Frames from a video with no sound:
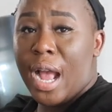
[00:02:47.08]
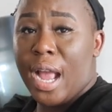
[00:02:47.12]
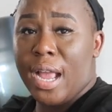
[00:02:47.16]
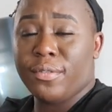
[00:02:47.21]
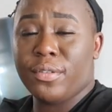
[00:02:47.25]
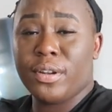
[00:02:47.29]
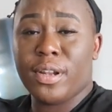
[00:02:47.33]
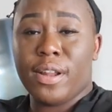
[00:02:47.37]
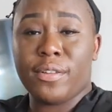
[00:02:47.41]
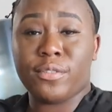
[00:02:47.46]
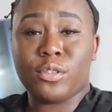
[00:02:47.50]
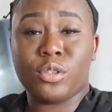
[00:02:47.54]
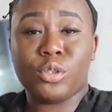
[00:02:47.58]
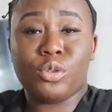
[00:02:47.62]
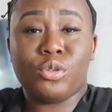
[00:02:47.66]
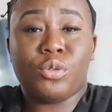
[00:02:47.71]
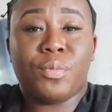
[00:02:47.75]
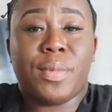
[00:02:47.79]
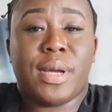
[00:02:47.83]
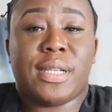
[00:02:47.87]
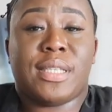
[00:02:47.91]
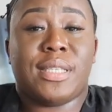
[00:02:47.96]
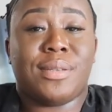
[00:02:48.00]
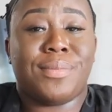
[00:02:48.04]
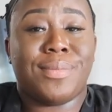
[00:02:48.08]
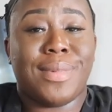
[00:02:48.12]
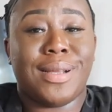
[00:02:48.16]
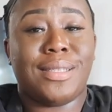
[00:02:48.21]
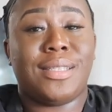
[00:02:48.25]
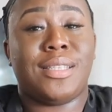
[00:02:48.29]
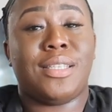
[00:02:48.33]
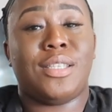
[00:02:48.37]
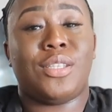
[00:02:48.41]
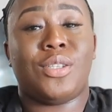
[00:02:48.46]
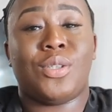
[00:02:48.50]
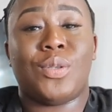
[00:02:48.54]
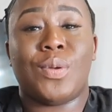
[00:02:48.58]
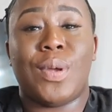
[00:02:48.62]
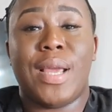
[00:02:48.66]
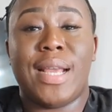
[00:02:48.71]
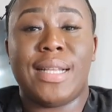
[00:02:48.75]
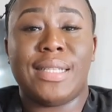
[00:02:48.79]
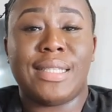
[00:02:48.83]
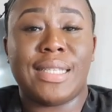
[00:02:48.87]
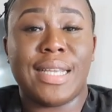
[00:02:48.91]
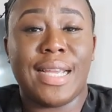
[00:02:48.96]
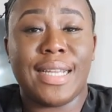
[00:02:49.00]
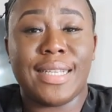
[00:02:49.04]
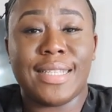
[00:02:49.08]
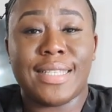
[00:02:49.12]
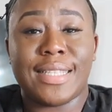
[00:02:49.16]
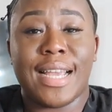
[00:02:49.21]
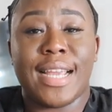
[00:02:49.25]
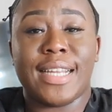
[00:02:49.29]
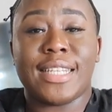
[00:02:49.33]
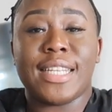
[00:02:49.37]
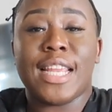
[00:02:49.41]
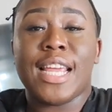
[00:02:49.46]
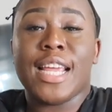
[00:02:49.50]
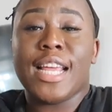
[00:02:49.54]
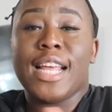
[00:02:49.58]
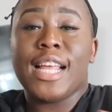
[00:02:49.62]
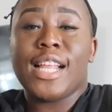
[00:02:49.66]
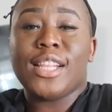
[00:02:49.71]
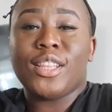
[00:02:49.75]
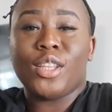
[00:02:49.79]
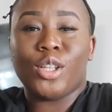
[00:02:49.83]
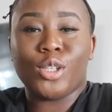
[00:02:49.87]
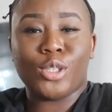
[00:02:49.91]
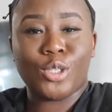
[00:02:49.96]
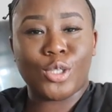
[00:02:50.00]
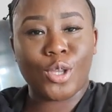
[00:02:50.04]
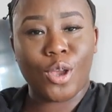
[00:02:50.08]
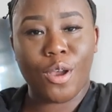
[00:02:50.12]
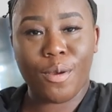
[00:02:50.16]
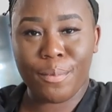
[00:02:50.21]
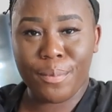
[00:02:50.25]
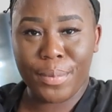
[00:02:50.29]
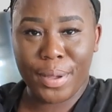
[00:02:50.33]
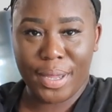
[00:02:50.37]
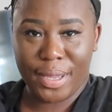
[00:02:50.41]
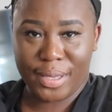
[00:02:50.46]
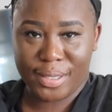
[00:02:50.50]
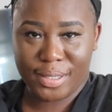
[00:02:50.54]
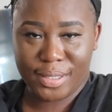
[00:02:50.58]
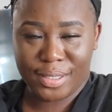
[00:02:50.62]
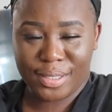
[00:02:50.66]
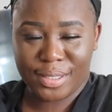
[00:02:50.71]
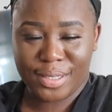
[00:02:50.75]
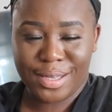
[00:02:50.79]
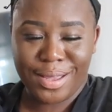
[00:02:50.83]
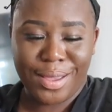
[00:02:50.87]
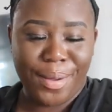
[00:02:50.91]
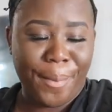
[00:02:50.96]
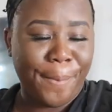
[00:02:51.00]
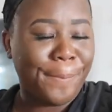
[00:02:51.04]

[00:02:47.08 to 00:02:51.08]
even have to do mathematics to enter inside the top bit.